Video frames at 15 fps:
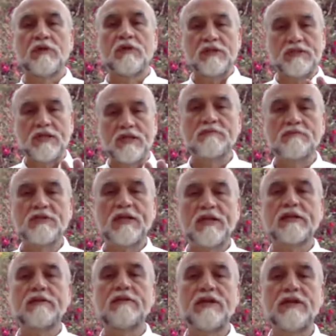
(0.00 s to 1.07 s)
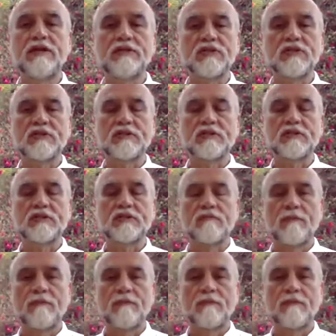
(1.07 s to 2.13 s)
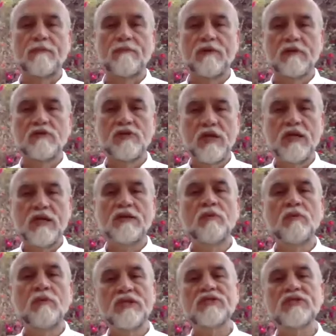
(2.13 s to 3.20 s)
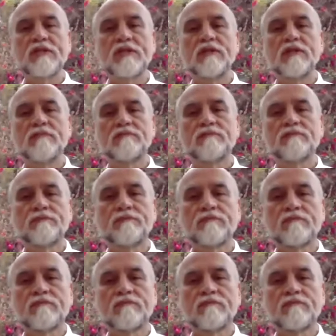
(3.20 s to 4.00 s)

But at times like this, Jain wisdom